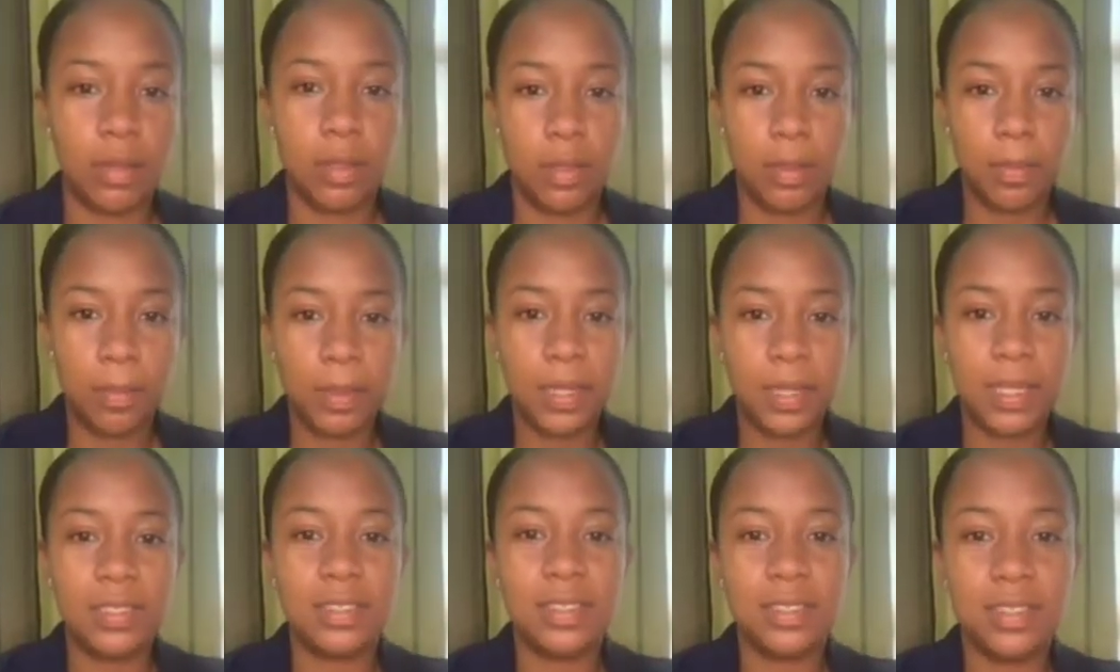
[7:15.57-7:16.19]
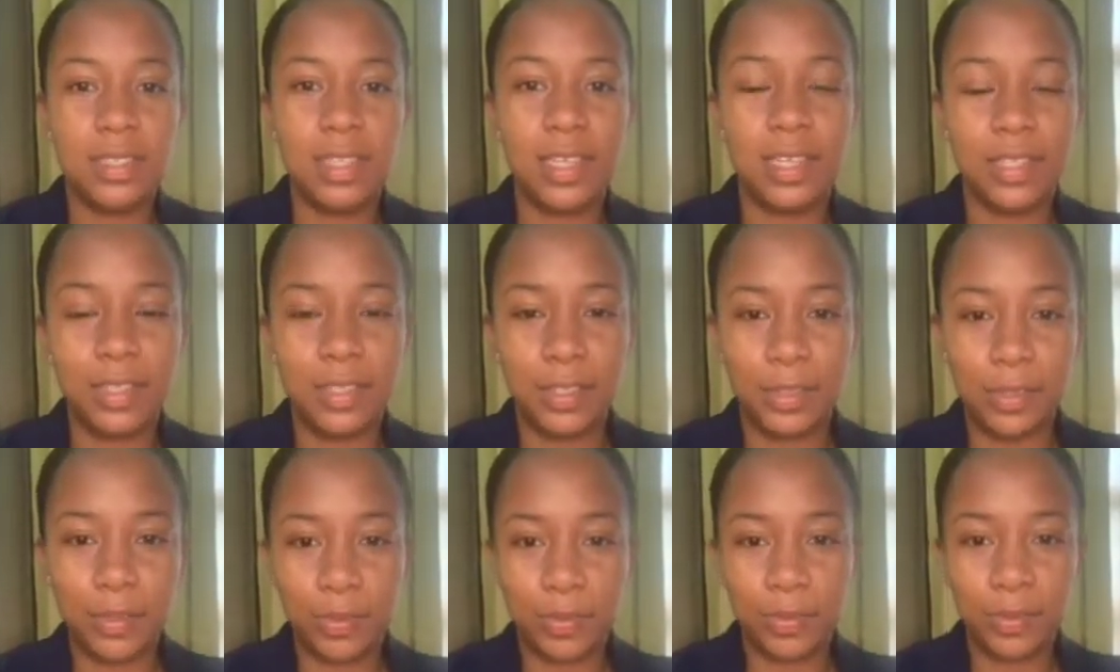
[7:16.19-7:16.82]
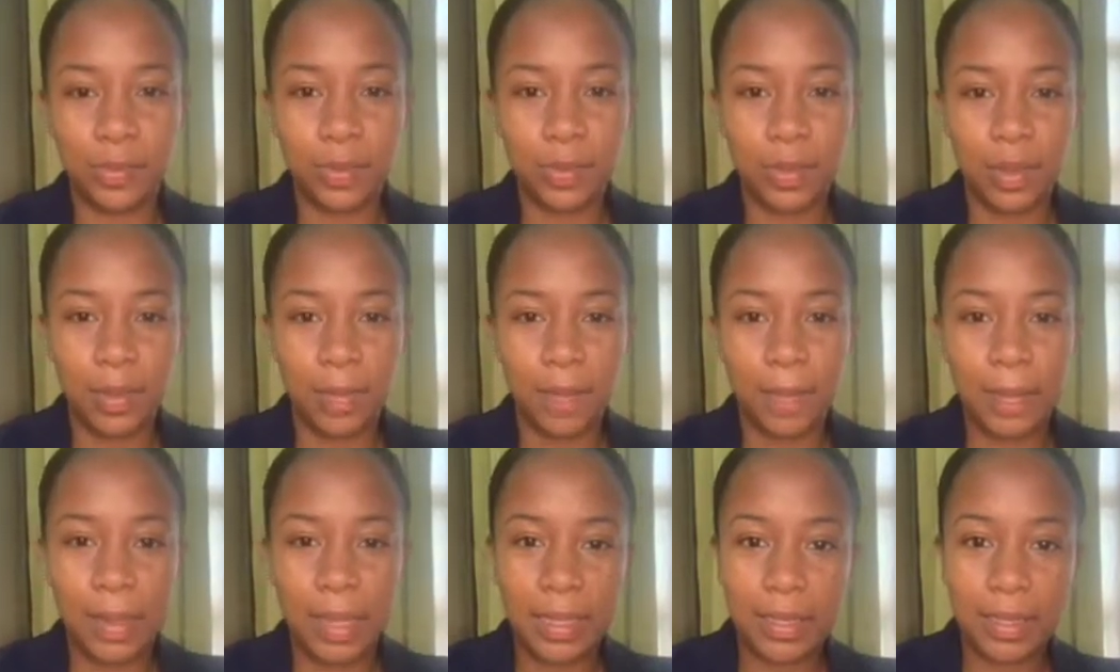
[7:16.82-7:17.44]
Pleasant day to you.
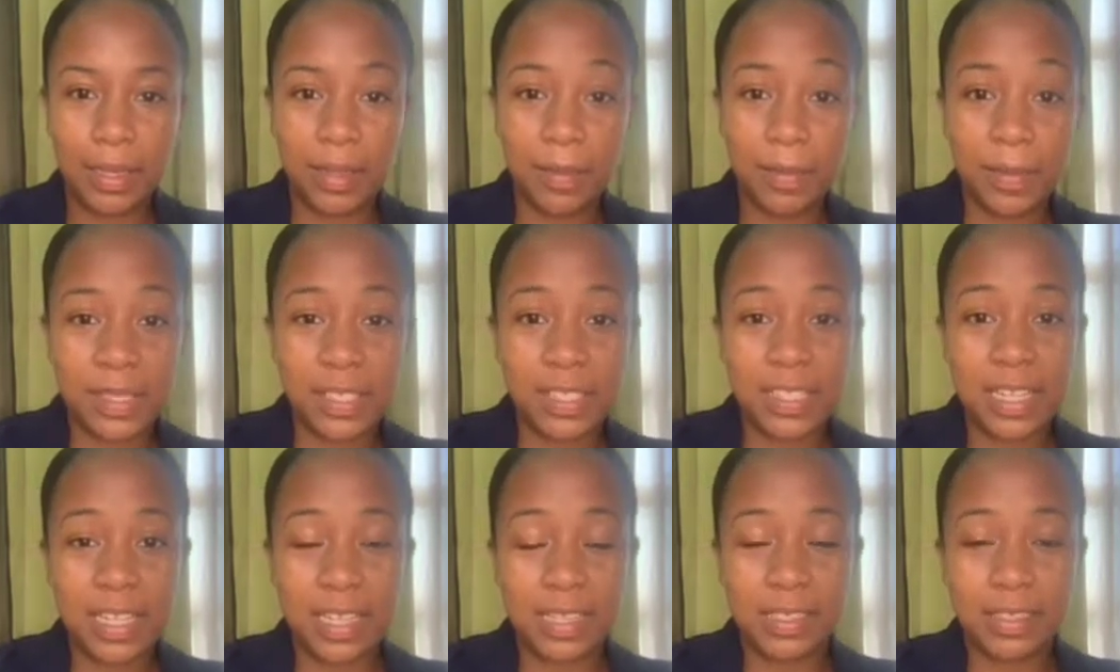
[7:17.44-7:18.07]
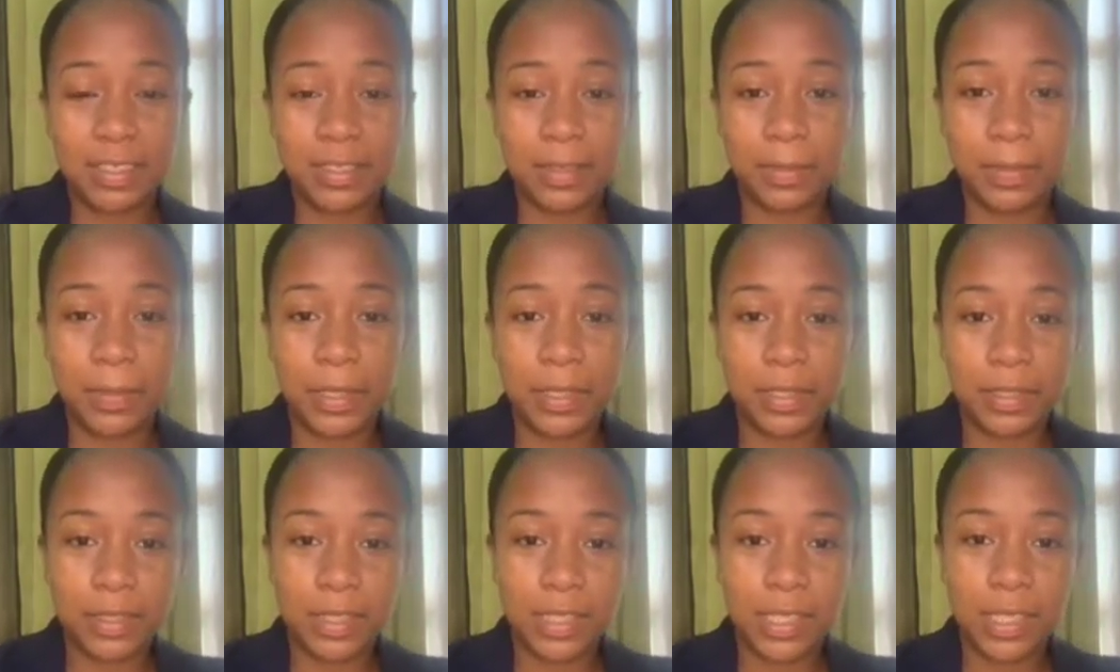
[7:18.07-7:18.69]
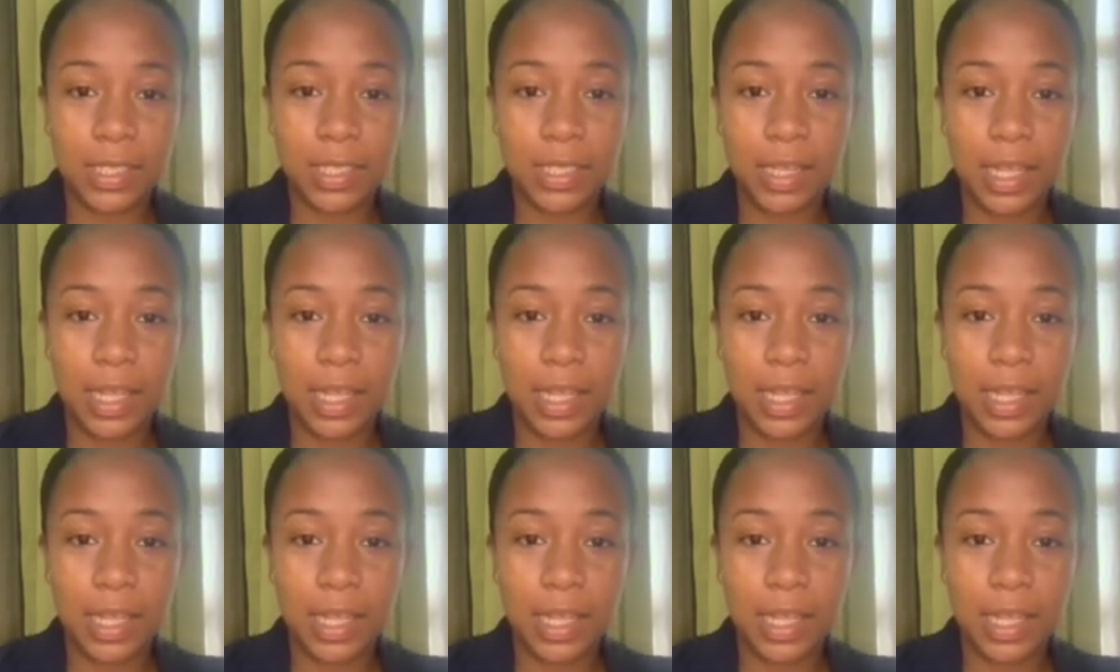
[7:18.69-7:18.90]
My name is Delisa Pearson